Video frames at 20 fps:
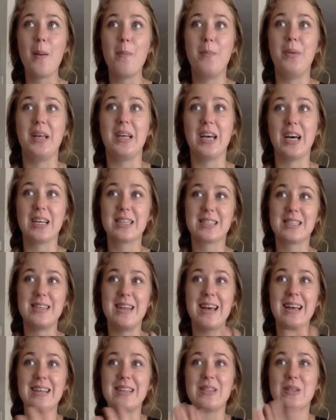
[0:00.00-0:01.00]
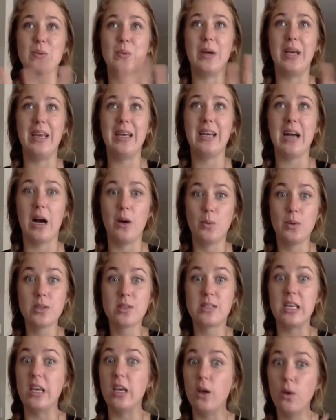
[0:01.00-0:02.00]
Because next week, I will
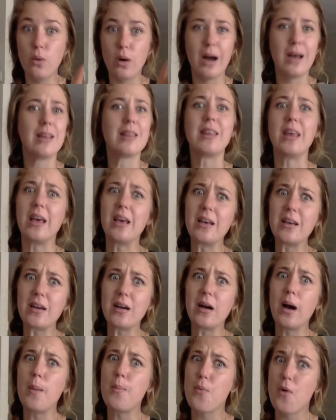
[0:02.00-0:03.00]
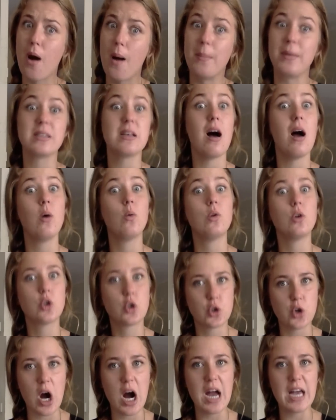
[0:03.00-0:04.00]
see you, I think, I promise. I will
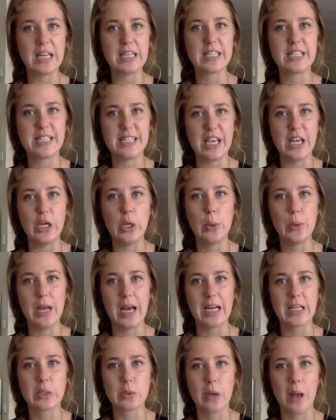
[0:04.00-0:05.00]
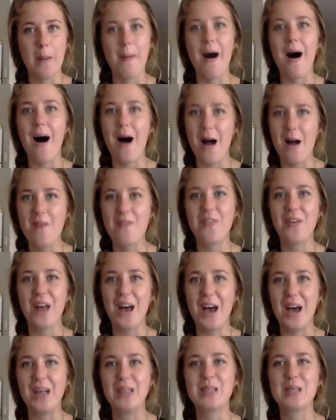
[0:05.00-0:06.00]
try and see you next week, but I'm
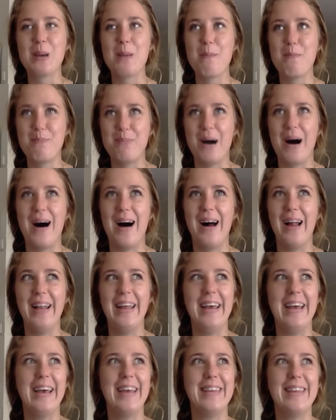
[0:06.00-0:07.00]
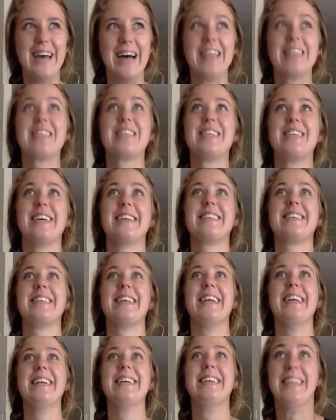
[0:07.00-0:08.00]
flying to Bali and that's just
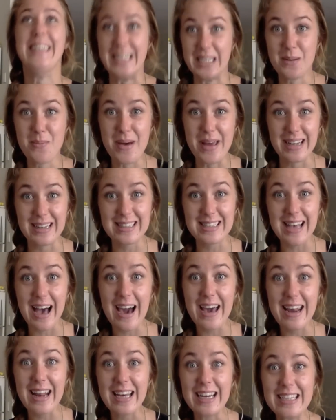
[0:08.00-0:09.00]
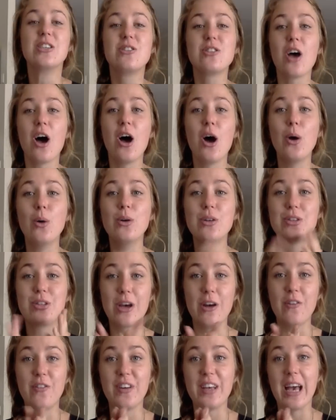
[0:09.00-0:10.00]
a little bit exciting. So
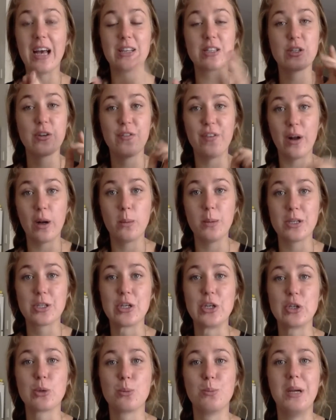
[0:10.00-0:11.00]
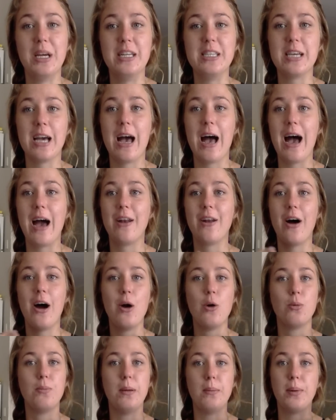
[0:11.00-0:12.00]
don't forget to follow me on social media and I
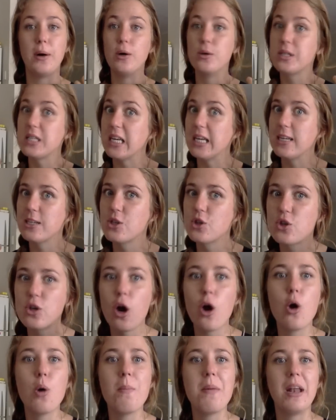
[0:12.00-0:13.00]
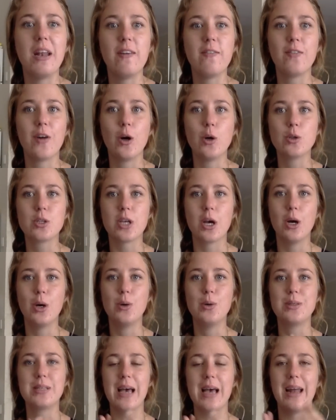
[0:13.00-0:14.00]
will be posting so many
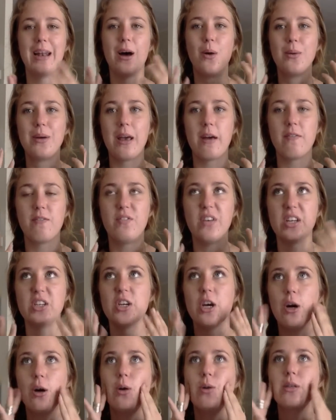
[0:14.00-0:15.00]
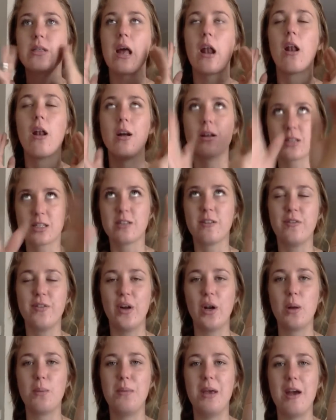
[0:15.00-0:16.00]
photos and I will get videos, lots of
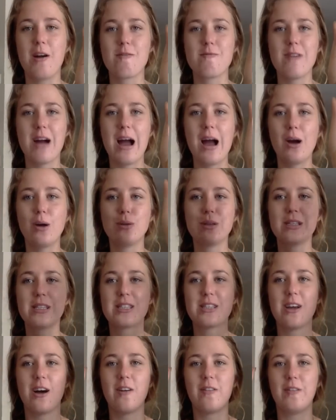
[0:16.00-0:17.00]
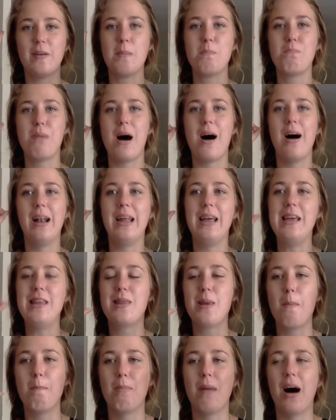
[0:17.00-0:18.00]
follow me around stuff in Bali,
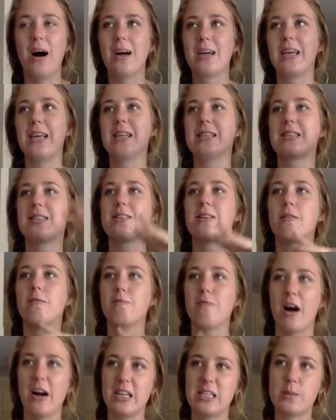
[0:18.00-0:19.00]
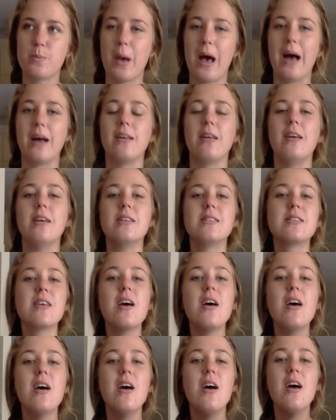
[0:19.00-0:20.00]
the markets, the rice paddies.
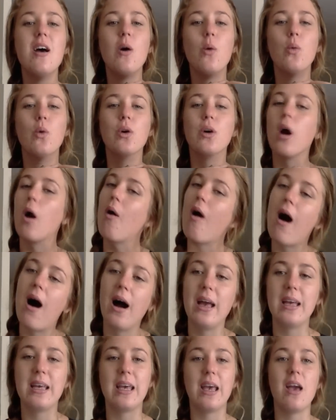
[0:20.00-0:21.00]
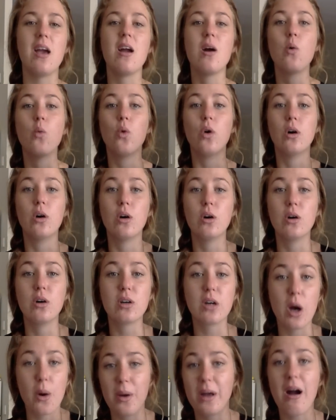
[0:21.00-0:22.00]
We'll go hiking, we're
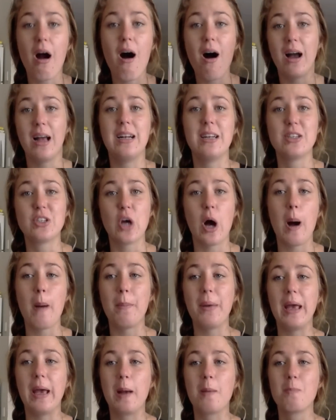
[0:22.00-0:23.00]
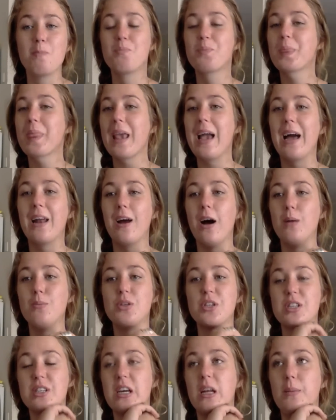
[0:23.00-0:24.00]
going island hopping, and I'm
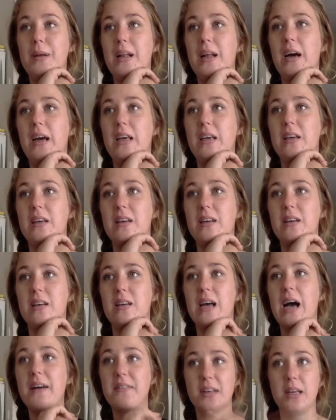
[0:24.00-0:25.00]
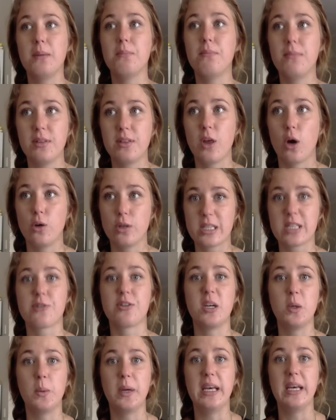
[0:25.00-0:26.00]
just gonna be like, having those
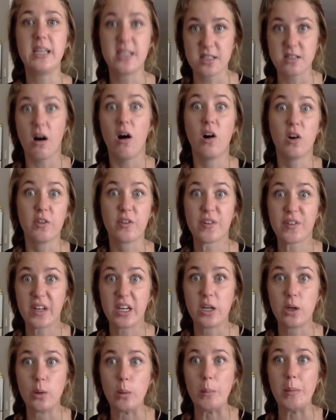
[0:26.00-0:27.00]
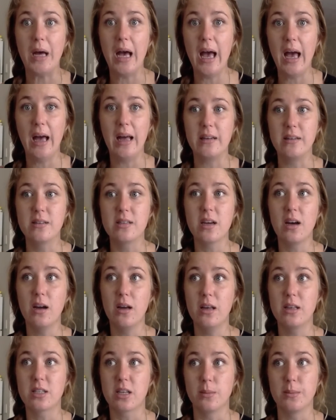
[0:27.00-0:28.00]
3 weeks on film, and
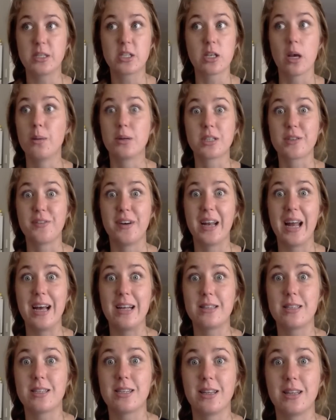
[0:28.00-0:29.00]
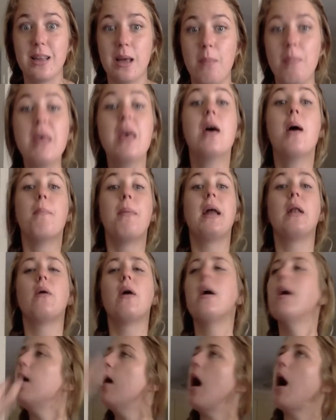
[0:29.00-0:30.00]
it's gonna be so much fun editing them. But
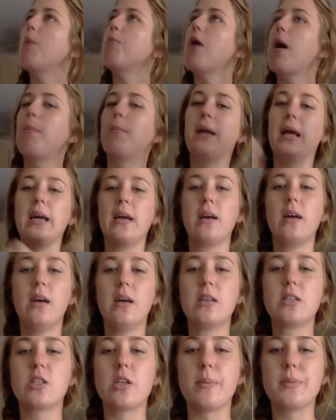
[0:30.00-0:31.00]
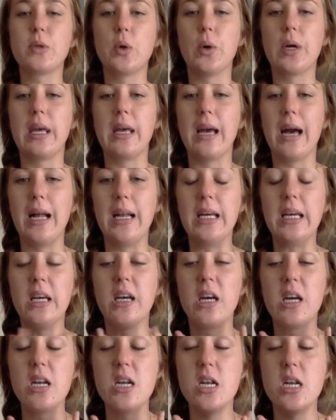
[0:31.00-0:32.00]
anyway, I'm rambling. Stop talking, Ali.
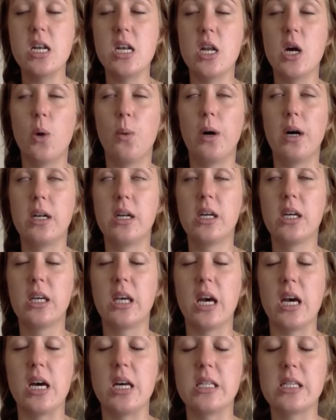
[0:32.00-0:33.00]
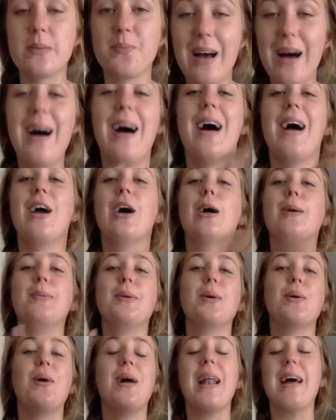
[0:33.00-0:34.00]
No one cares. I hope
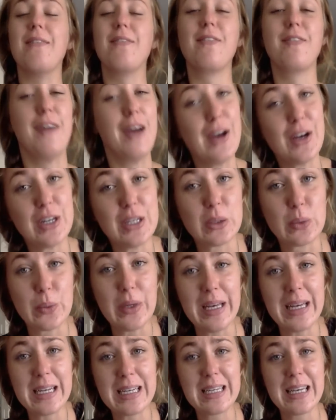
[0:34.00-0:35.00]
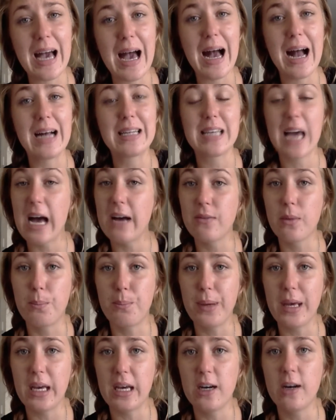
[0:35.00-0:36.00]
you all have a very good week and have a
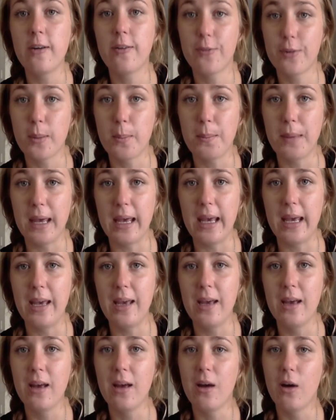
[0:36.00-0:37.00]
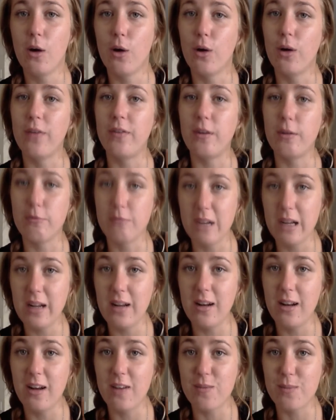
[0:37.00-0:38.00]
beer for me. Or if you
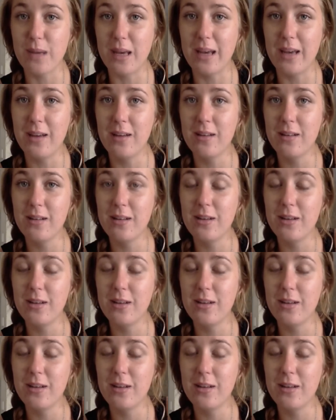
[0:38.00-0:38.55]
really love me,